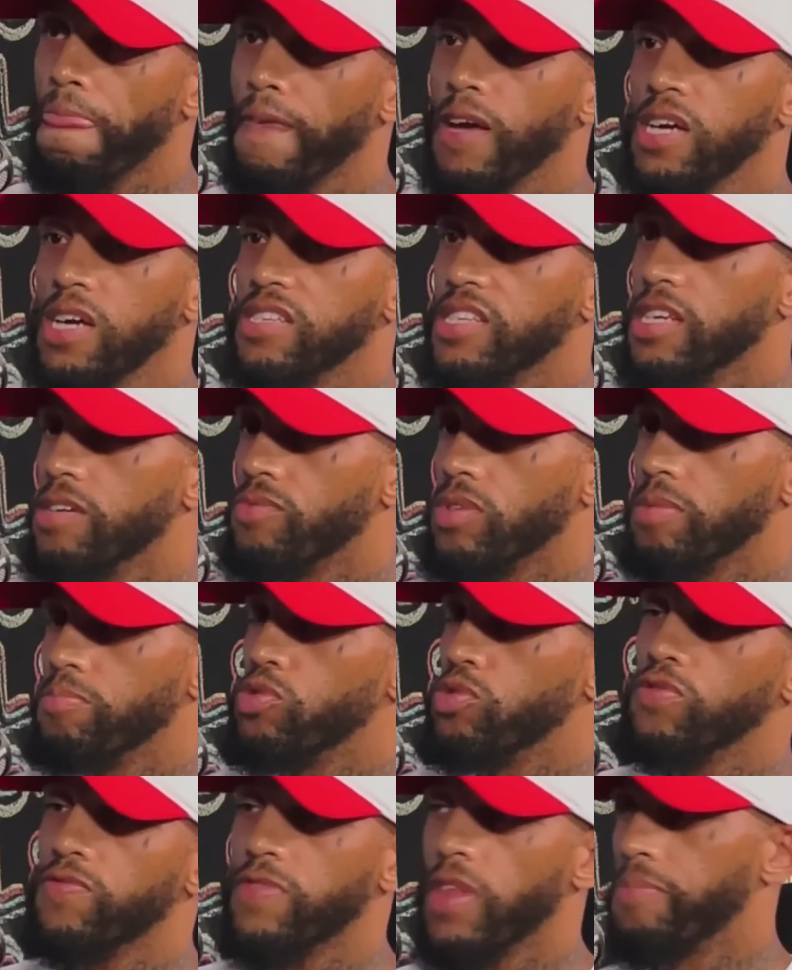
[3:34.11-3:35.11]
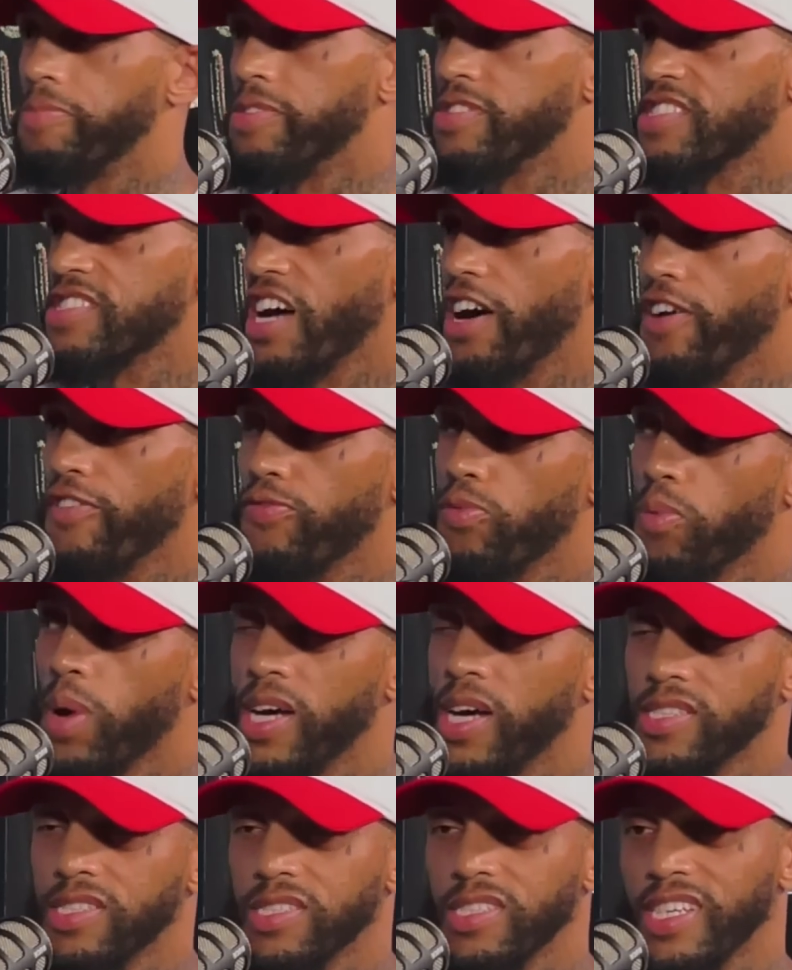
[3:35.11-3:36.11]
Then we moved up to Southwest, and
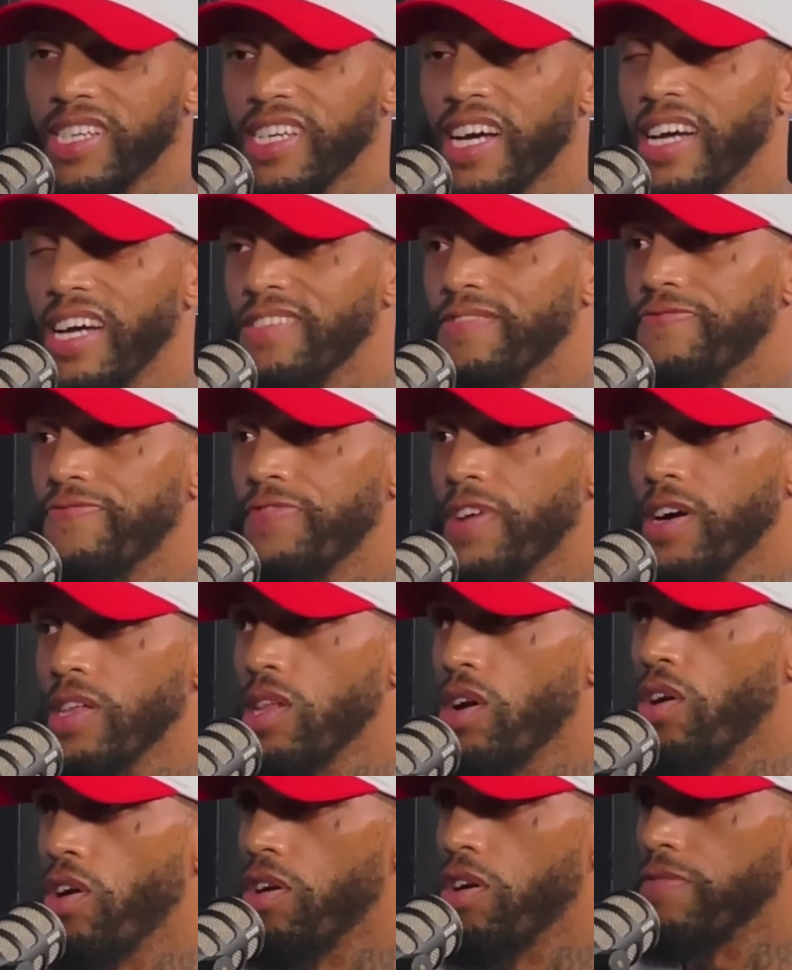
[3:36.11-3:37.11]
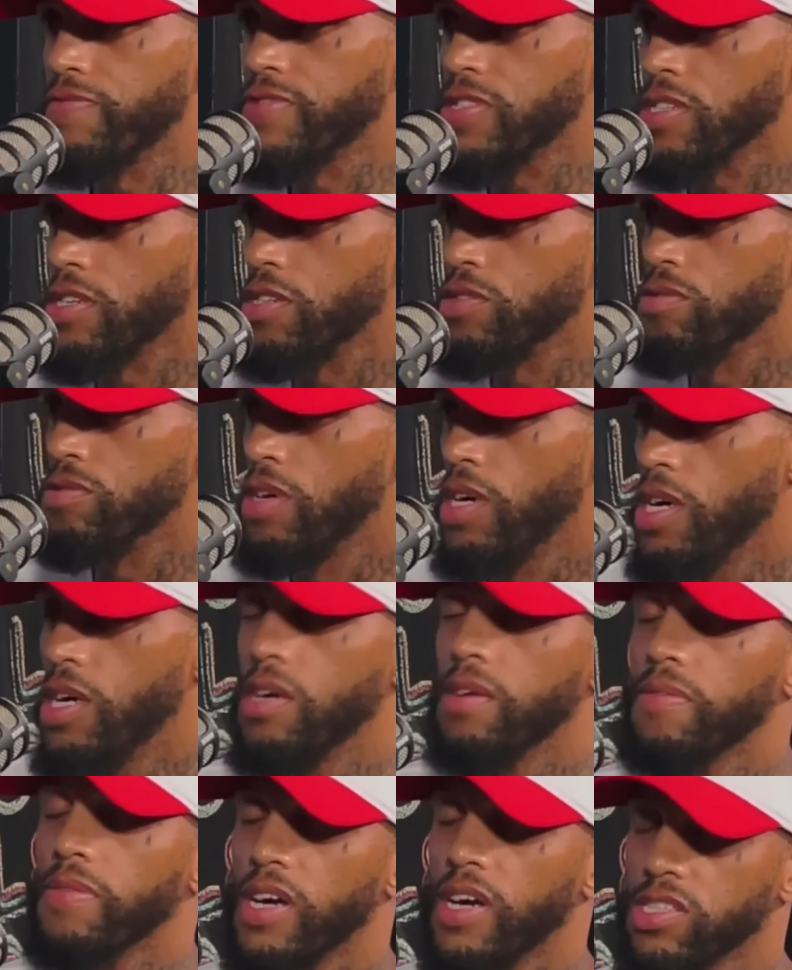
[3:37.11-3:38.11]
it kind of fell off. So
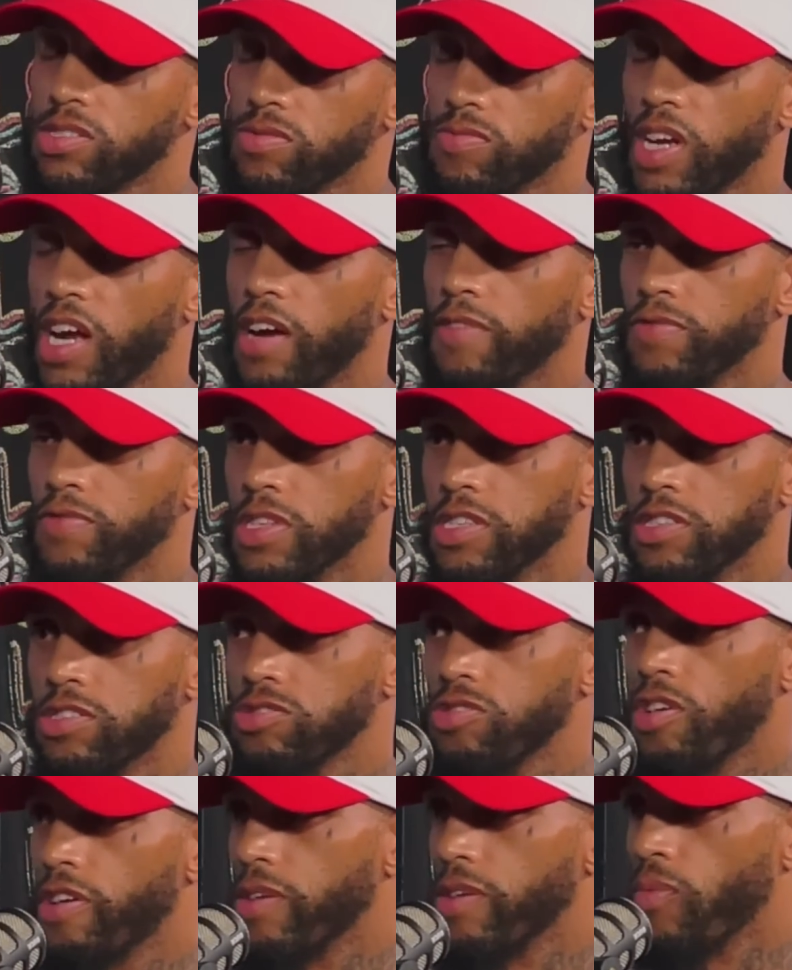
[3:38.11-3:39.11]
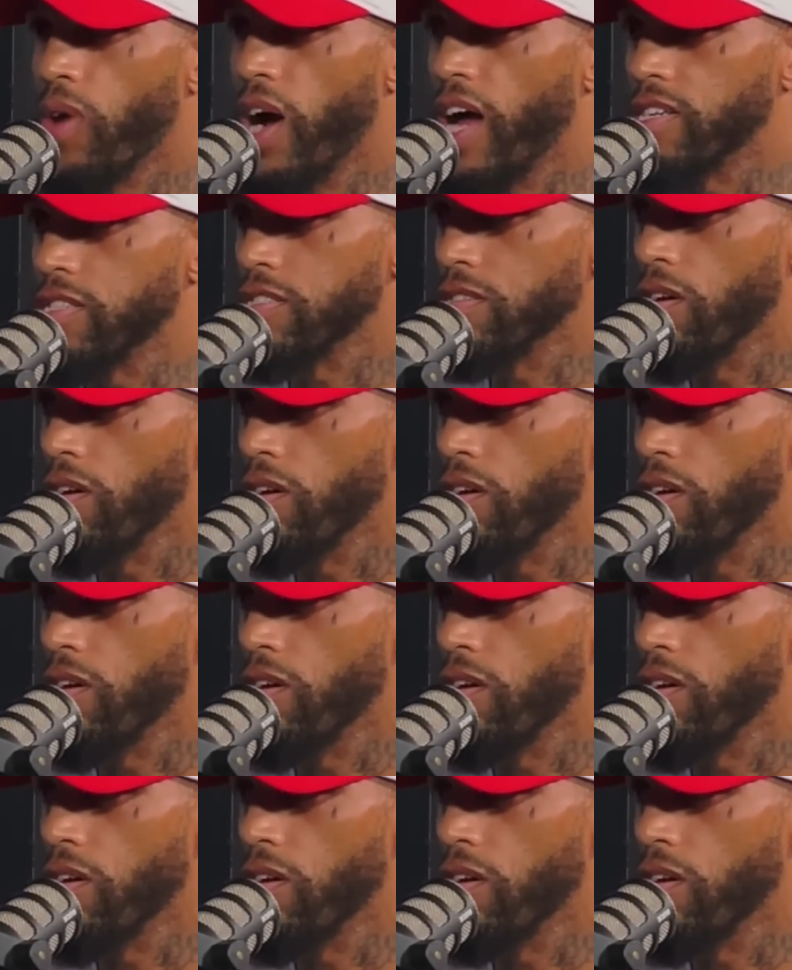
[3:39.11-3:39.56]
that's when I really started watching all